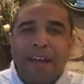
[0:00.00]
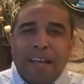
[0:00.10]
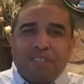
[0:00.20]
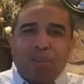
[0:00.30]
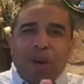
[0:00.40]

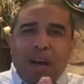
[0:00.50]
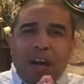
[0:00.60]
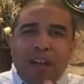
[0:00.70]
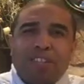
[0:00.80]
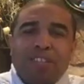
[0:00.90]
So
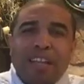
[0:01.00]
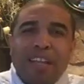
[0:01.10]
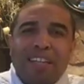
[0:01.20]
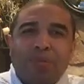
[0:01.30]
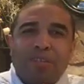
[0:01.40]

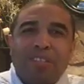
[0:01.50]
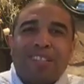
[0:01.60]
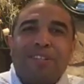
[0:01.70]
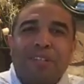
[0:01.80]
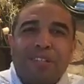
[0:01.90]
understanding that
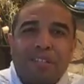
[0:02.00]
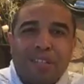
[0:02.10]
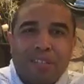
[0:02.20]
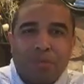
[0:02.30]
resiliency is